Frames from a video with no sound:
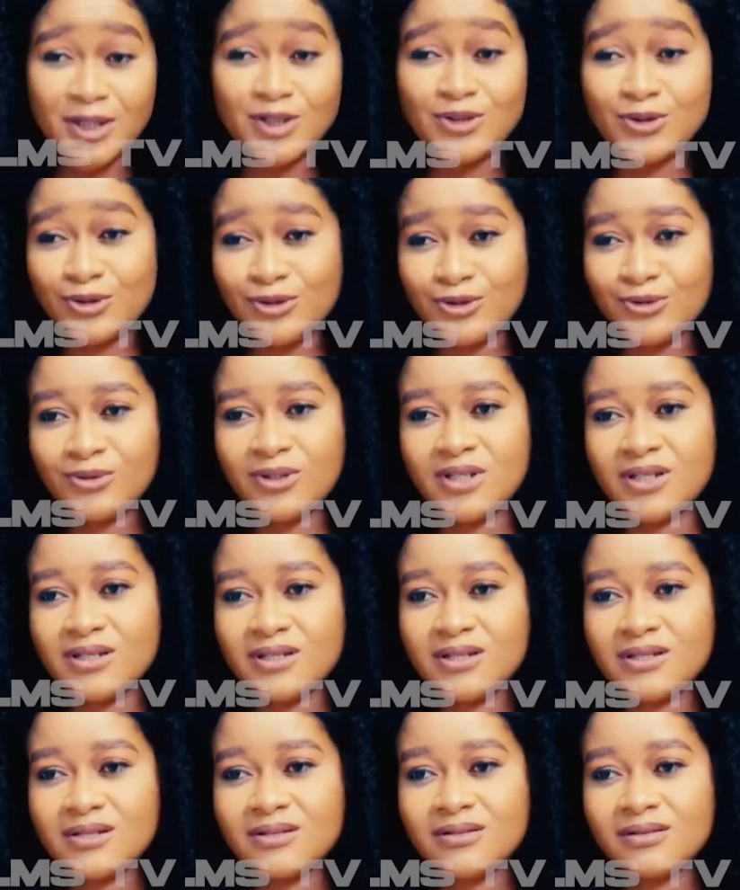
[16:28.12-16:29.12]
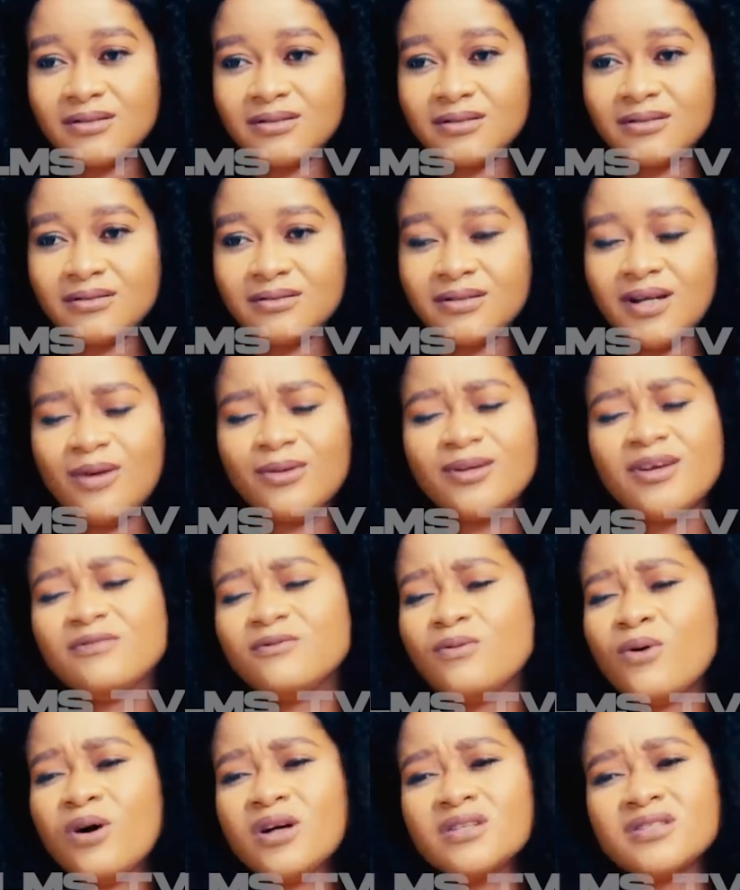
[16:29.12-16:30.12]
me to do this, I would
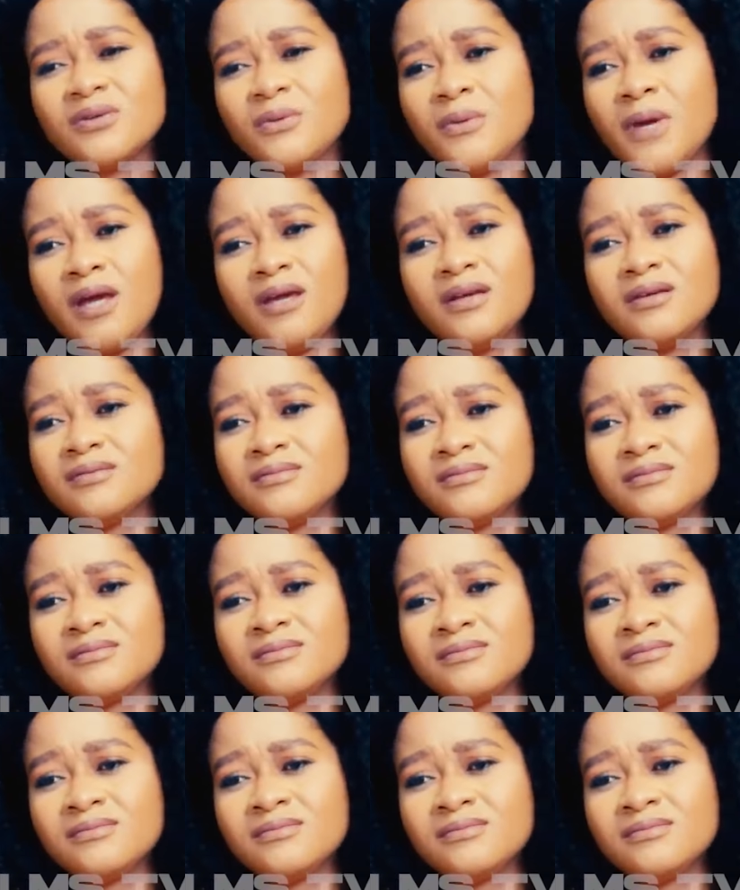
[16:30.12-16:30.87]
have walked away.